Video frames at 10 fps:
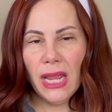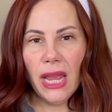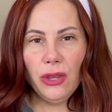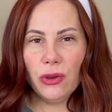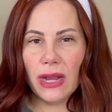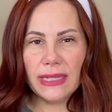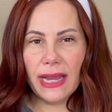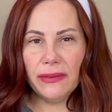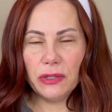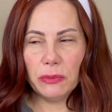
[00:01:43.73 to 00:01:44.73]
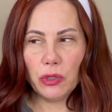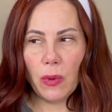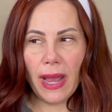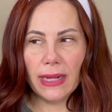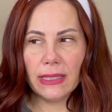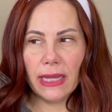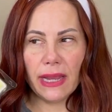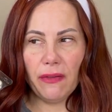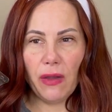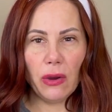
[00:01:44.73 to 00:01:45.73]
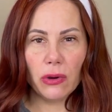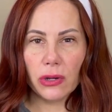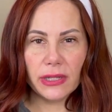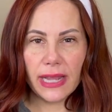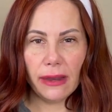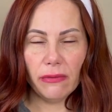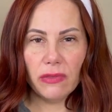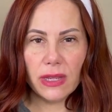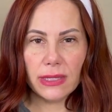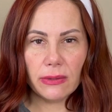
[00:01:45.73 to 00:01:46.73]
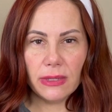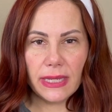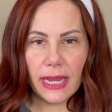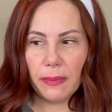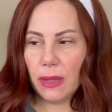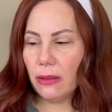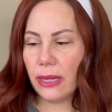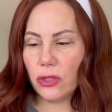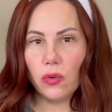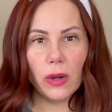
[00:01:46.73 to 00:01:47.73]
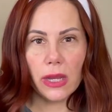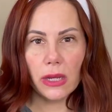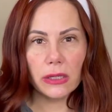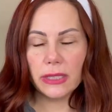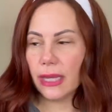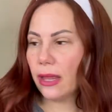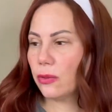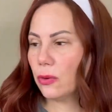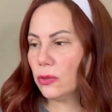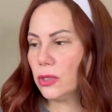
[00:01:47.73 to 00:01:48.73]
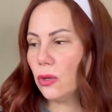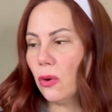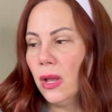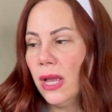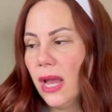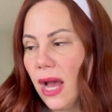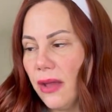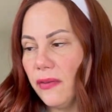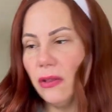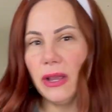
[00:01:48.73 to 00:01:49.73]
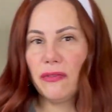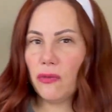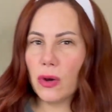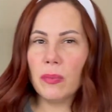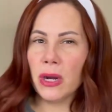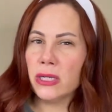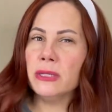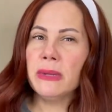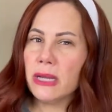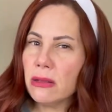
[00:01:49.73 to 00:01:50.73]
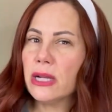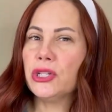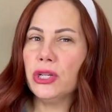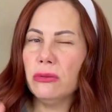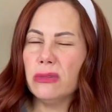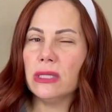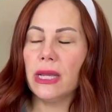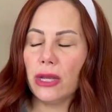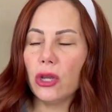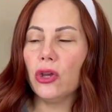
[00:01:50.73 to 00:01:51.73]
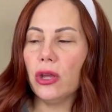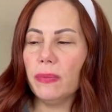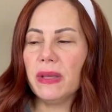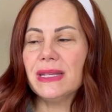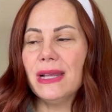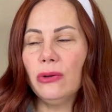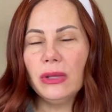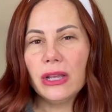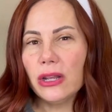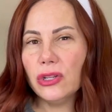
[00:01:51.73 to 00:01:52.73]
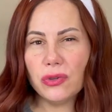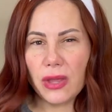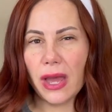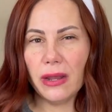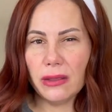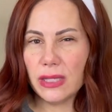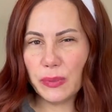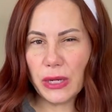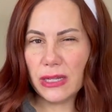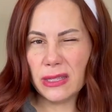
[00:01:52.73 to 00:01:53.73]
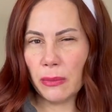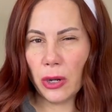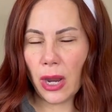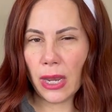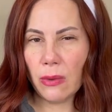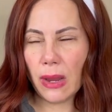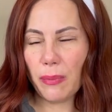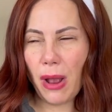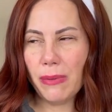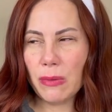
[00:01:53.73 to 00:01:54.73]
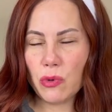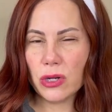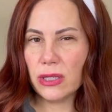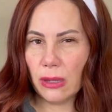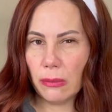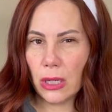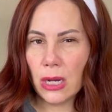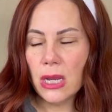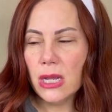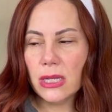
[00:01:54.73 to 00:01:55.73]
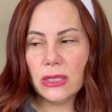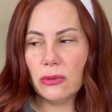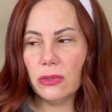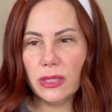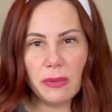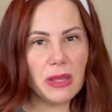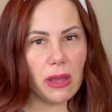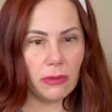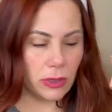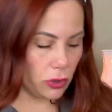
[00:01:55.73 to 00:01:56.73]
And you guys, I have so much wax. Like if I ordered 10 of these, it would take me like 20 years to get through. So I felt like four bars in my collection was like good because I'm only gonna do that in the spring, summer anyway, probably more summer. So to me, that was